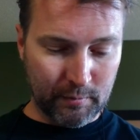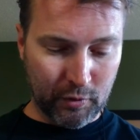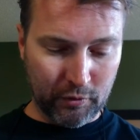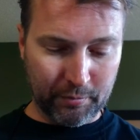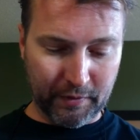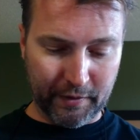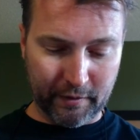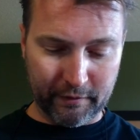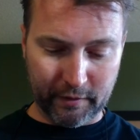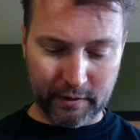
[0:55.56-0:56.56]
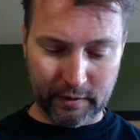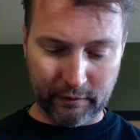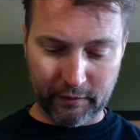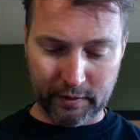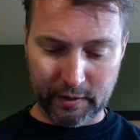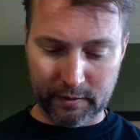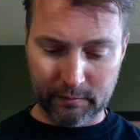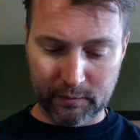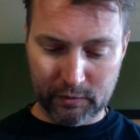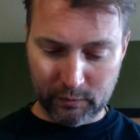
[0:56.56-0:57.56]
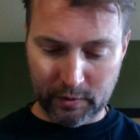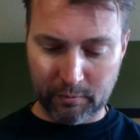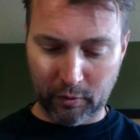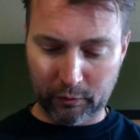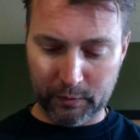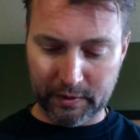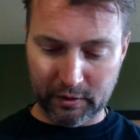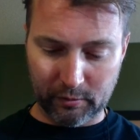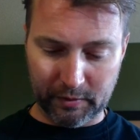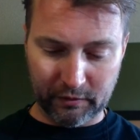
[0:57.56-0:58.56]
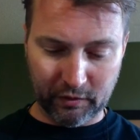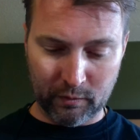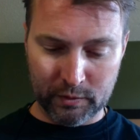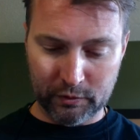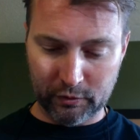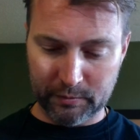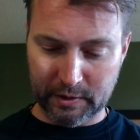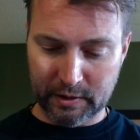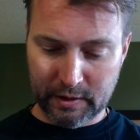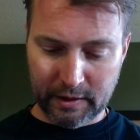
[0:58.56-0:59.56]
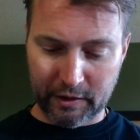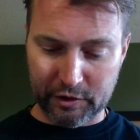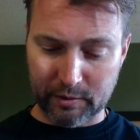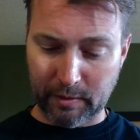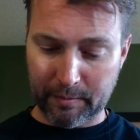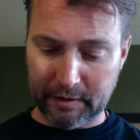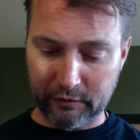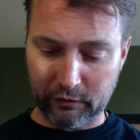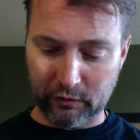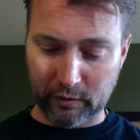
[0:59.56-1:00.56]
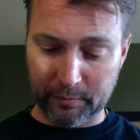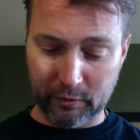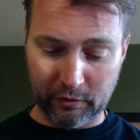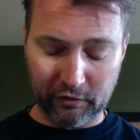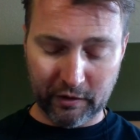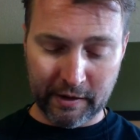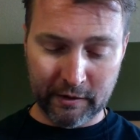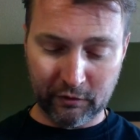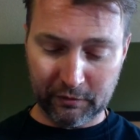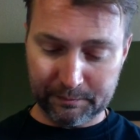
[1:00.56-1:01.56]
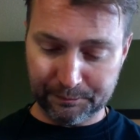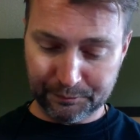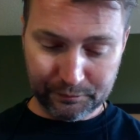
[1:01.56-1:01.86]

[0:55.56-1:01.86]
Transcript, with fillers: both, but they're very different, and doing both would kill me. Someone told me I should get my bachelor's in computer science